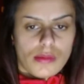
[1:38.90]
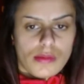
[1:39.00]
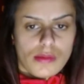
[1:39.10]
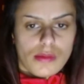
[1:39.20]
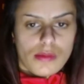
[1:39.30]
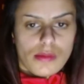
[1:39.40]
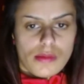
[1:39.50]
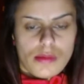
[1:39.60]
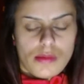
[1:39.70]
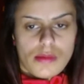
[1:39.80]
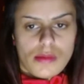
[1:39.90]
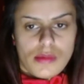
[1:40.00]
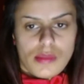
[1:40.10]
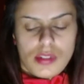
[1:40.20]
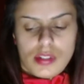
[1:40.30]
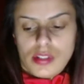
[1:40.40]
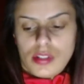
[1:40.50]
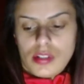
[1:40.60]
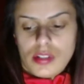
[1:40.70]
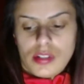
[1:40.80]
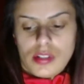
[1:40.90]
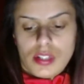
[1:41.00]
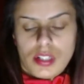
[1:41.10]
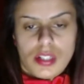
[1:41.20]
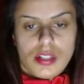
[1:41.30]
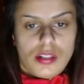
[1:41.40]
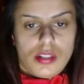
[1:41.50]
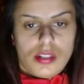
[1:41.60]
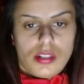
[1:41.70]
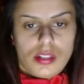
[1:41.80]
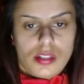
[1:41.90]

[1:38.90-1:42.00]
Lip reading: The person shown says nothing.